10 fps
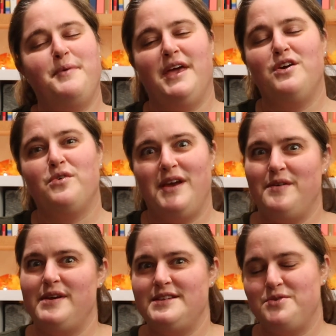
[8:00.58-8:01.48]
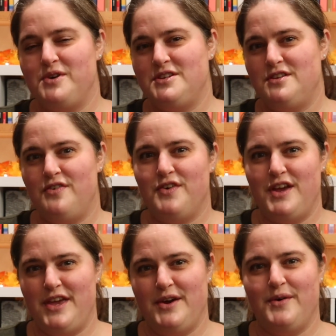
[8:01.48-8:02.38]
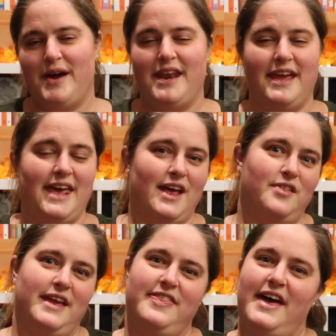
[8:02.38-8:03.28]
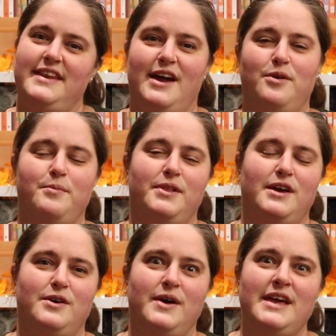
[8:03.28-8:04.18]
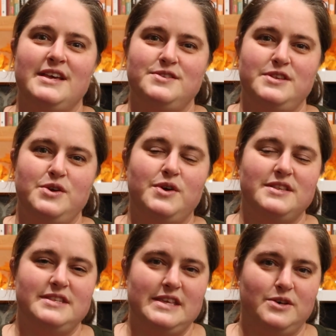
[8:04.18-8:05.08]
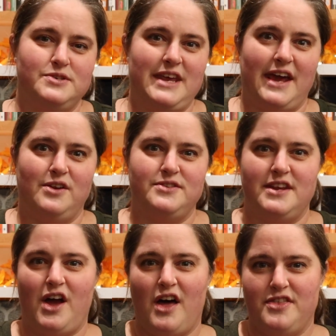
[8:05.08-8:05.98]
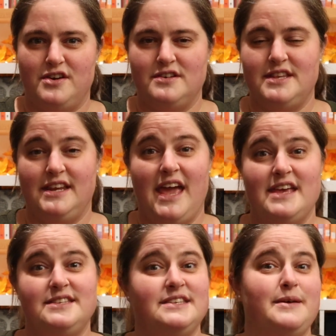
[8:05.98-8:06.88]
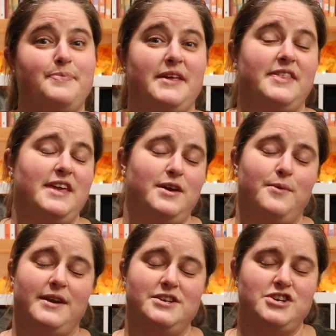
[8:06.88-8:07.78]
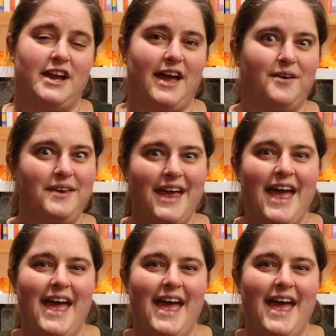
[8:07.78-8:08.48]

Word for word: be a great resource for you. And again, I'll link that down below so you can see those titles and authors in case it's something that you wanna check out.